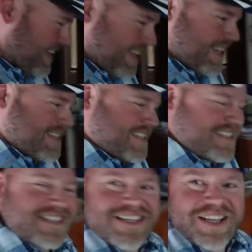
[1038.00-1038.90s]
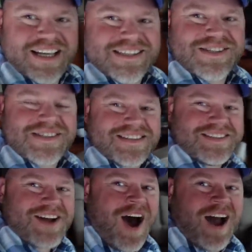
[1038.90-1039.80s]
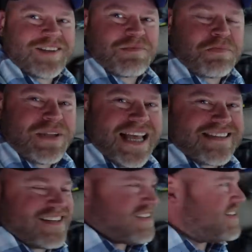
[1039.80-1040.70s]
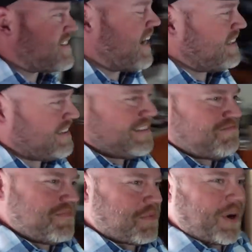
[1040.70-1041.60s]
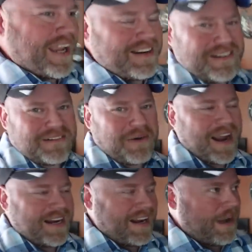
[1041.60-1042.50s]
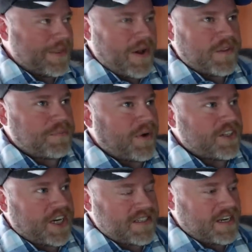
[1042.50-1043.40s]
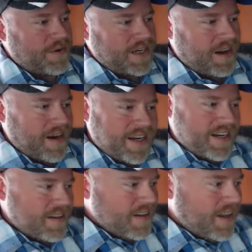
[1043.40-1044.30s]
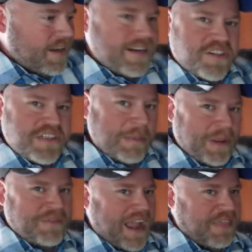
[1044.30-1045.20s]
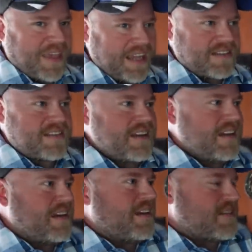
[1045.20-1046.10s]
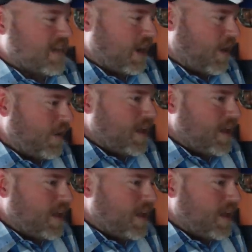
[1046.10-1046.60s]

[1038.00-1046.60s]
it's not pleasant inside Miranda right now with all the projects going on. I need to simplify things. So